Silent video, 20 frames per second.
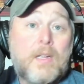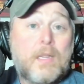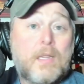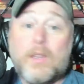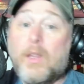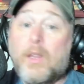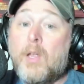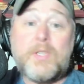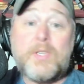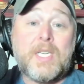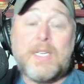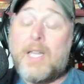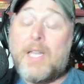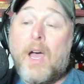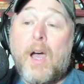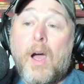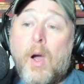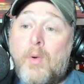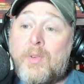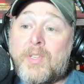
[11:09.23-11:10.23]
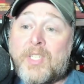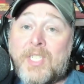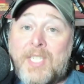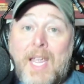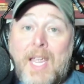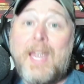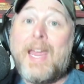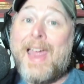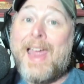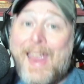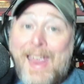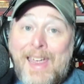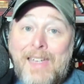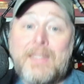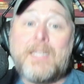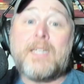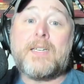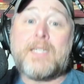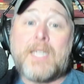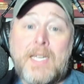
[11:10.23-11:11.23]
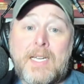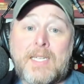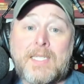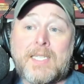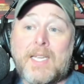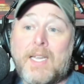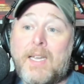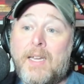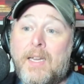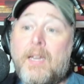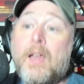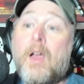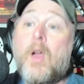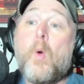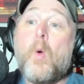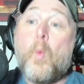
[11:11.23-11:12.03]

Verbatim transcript: Losing the O C and the D C